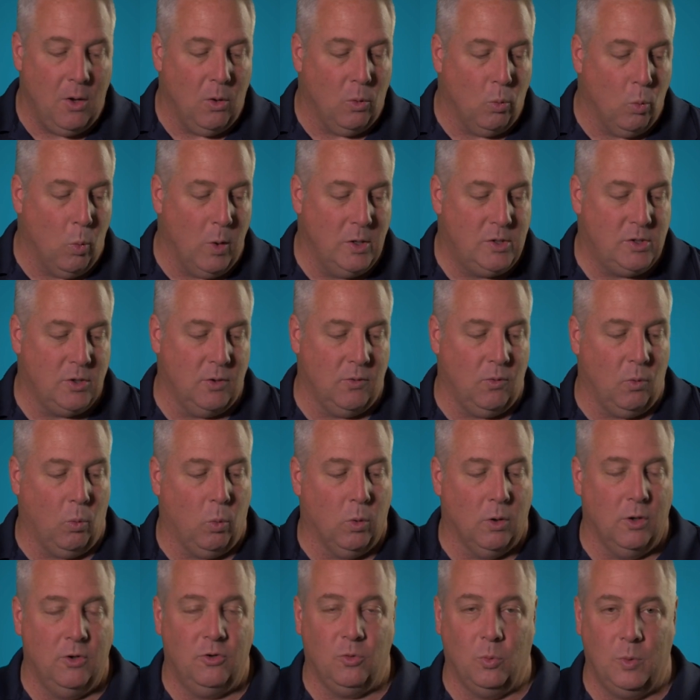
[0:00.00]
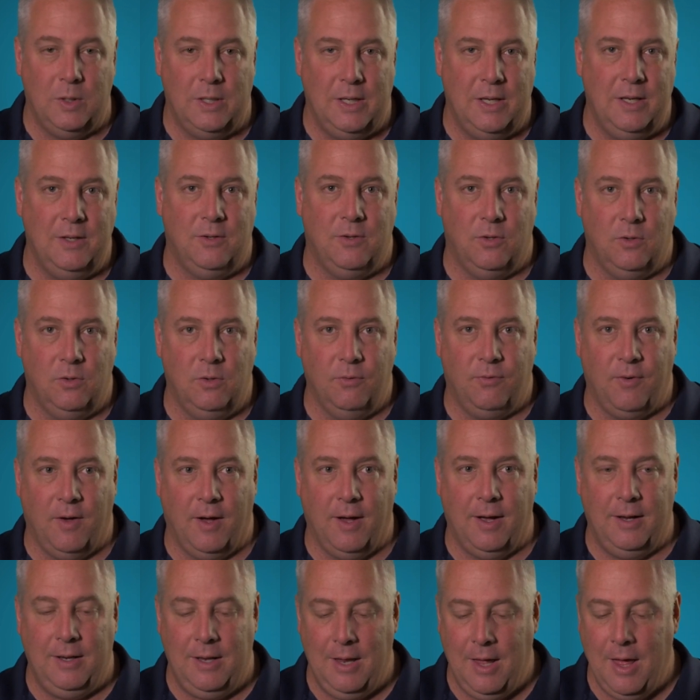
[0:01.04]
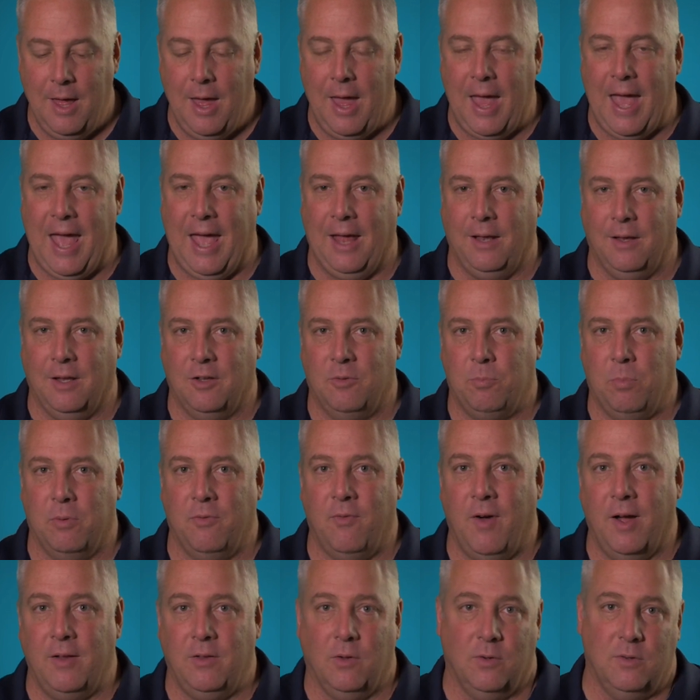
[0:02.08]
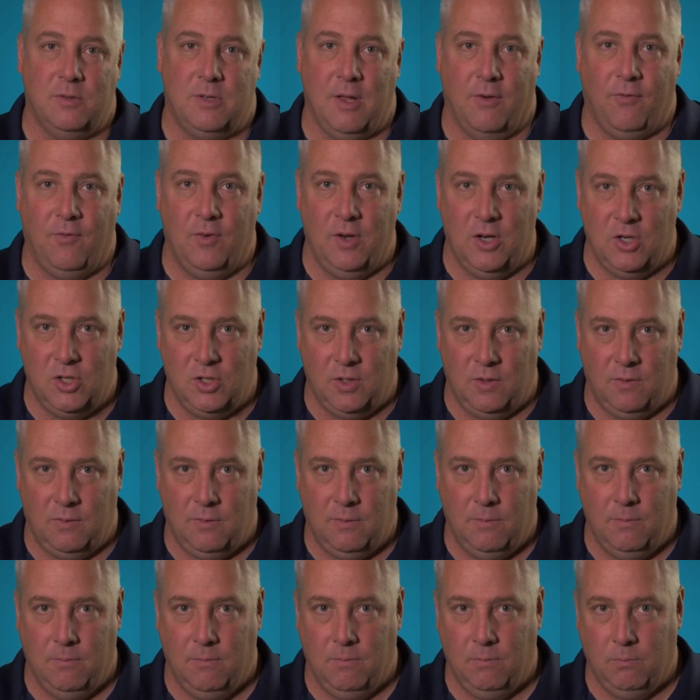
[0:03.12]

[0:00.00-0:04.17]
which are the words we need to define, and let's provide those definitions.